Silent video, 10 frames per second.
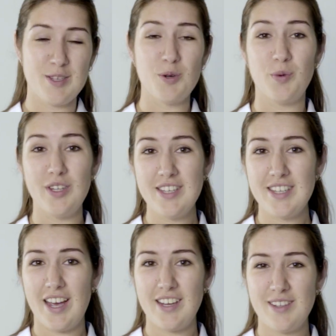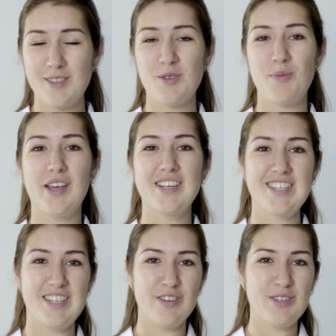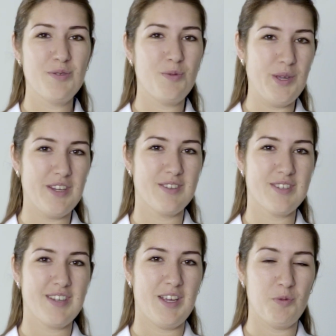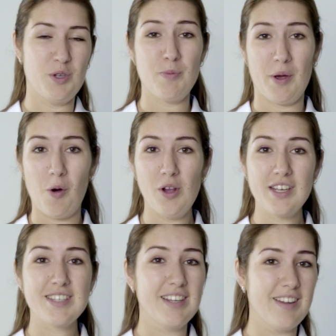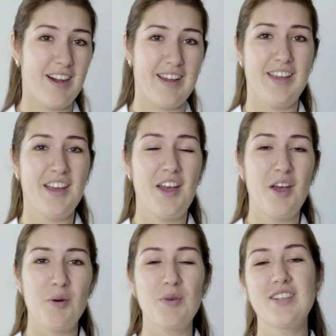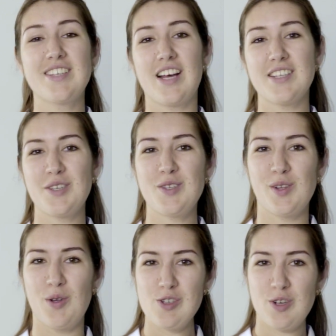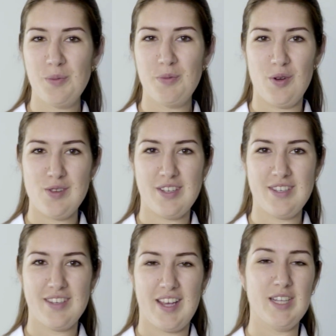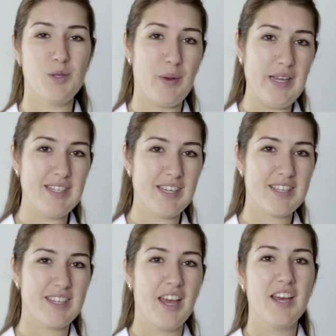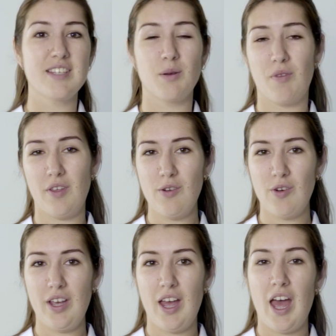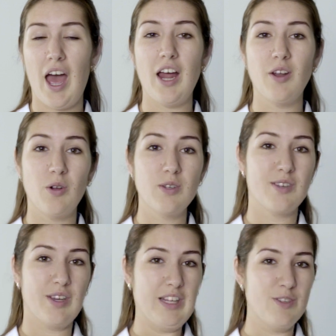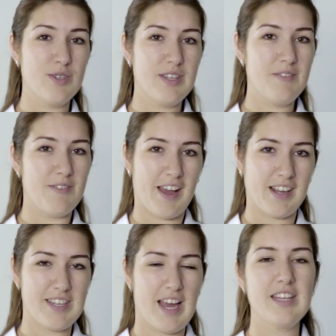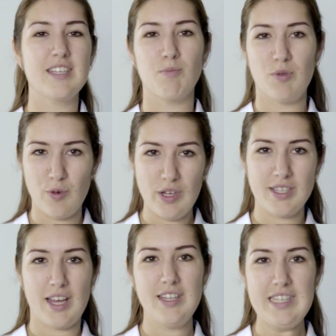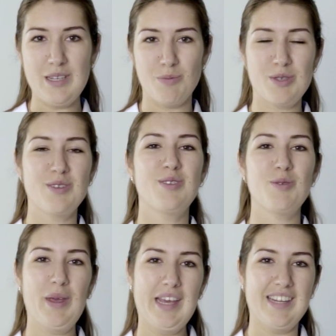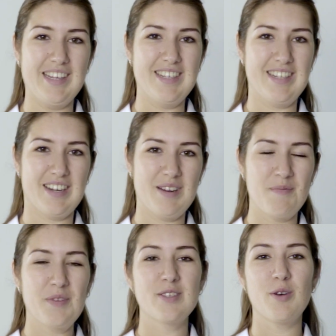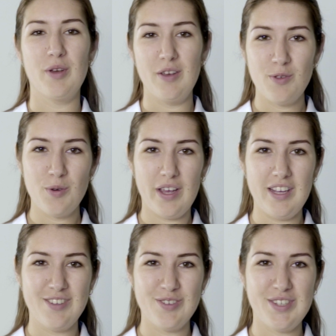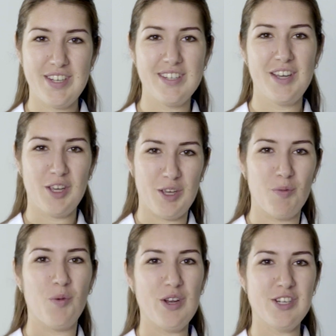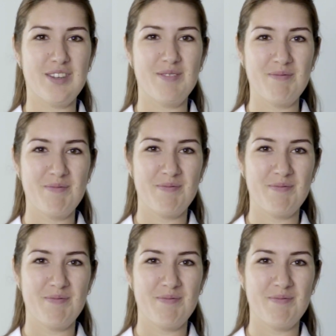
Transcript: So we decided to make a series of videos in which my colleagues and I will discuss histological process, its basics, some theory, and also interesting facts and some tricks and tips to make it easier. So if you are interested, keep watching.